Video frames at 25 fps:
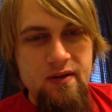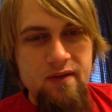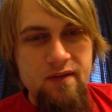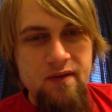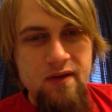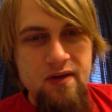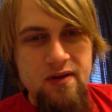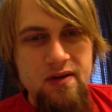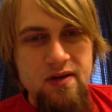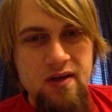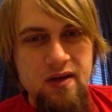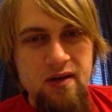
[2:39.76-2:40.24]

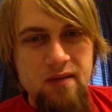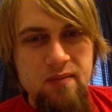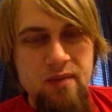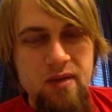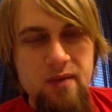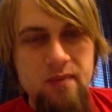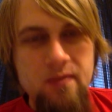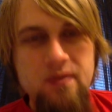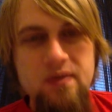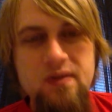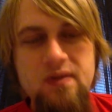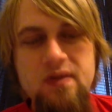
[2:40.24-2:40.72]
first thing
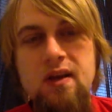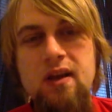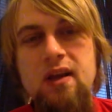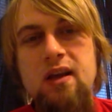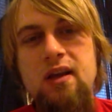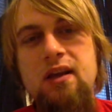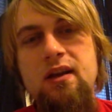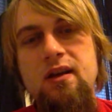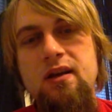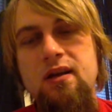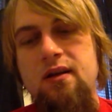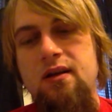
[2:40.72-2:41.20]
people
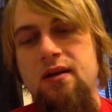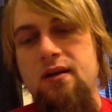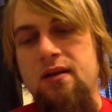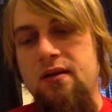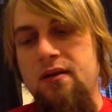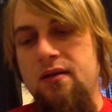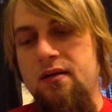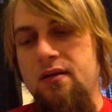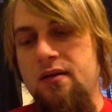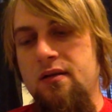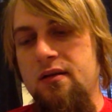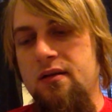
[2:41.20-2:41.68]
see.
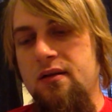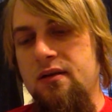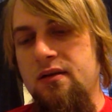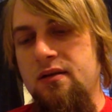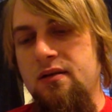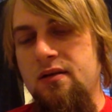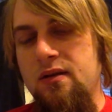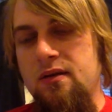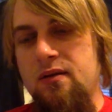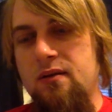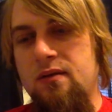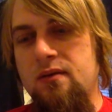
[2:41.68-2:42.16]

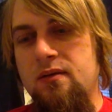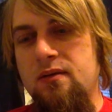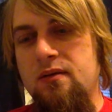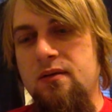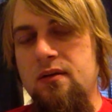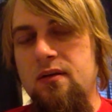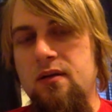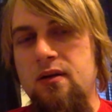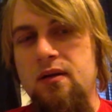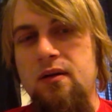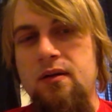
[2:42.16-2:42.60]
So